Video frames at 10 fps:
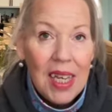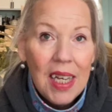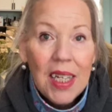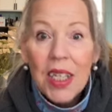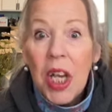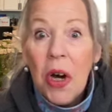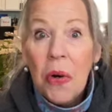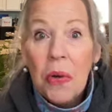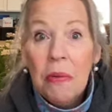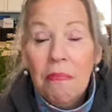
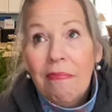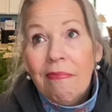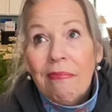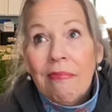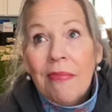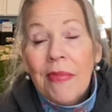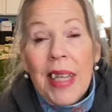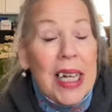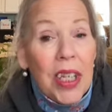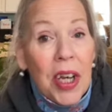So
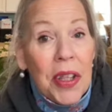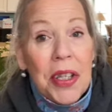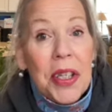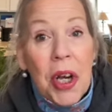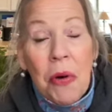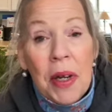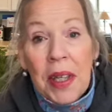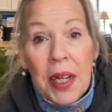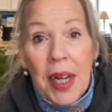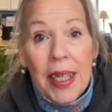that's all the sewing
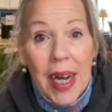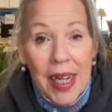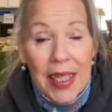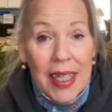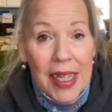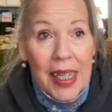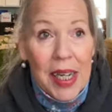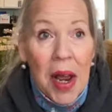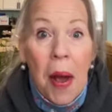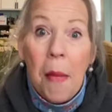that I got
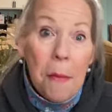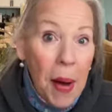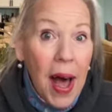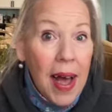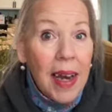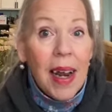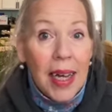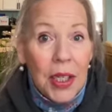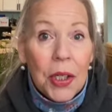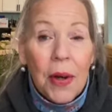done. But I
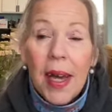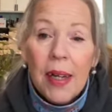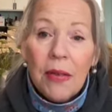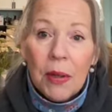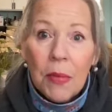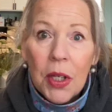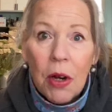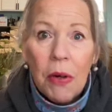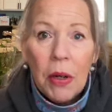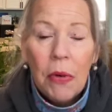do have some
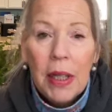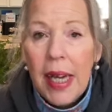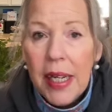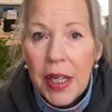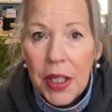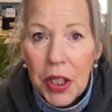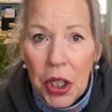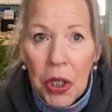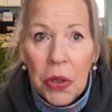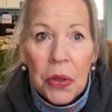sewing related
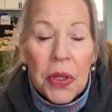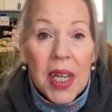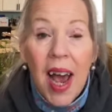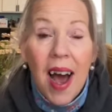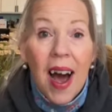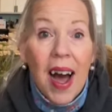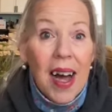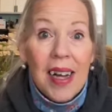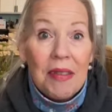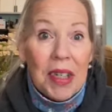news.
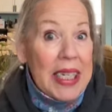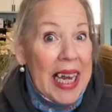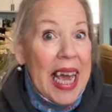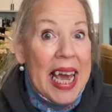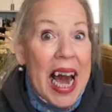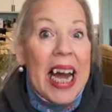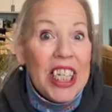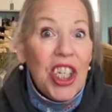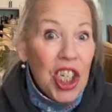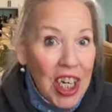Today I
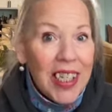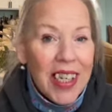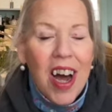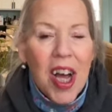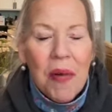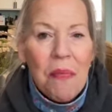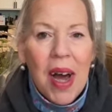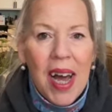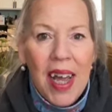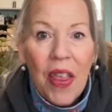just got
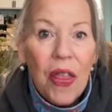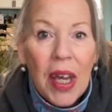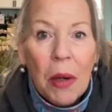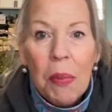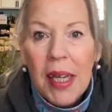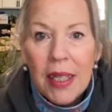my Think Pink